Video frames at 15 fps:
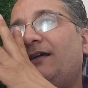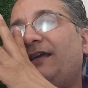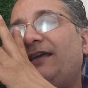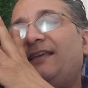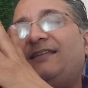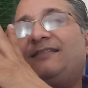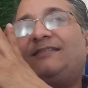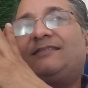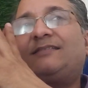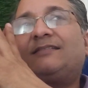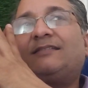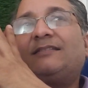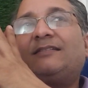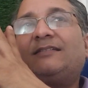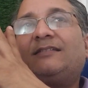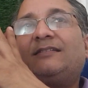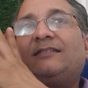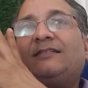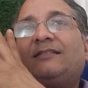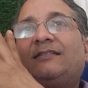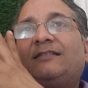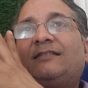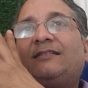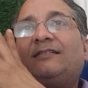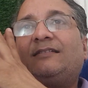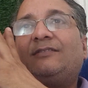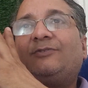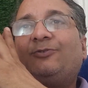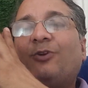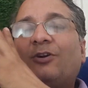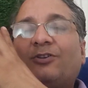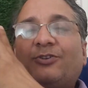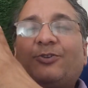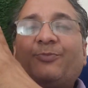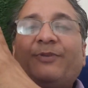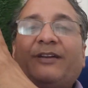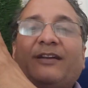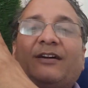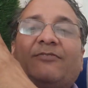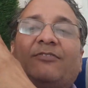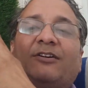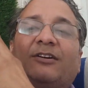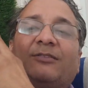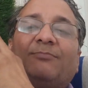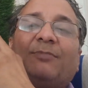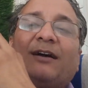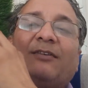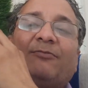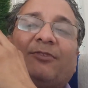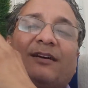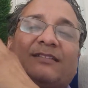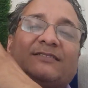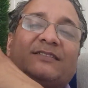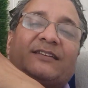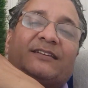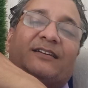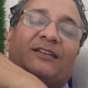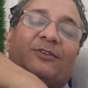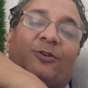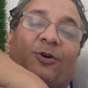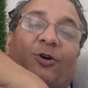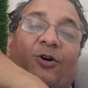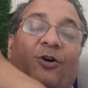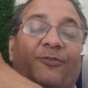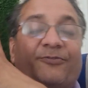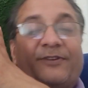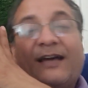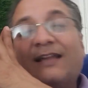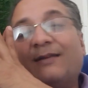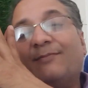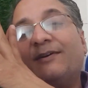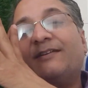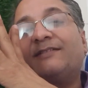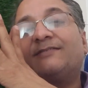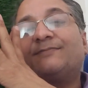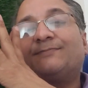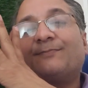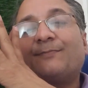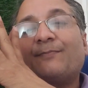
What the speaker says: is not to be governed by one single law of dynamics.